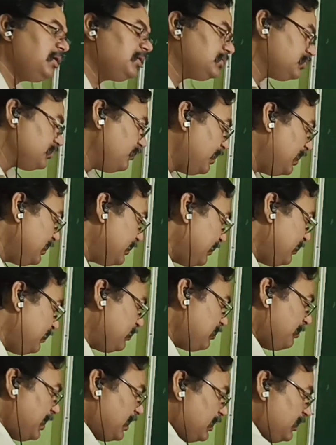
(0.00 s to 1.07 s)
So while taking
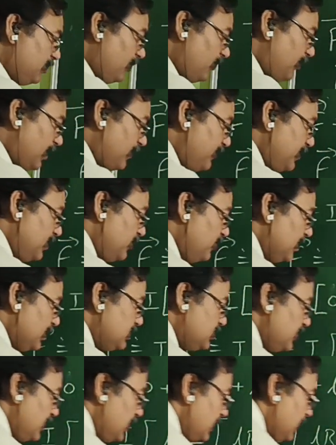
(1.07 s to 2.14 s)
the magnitude, what we do
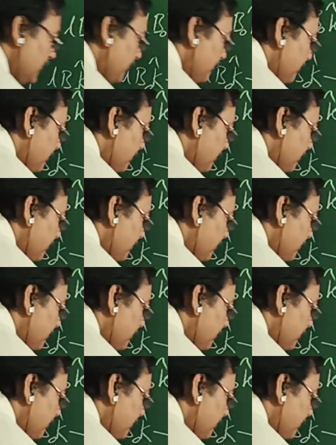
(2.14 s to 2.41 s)
actually,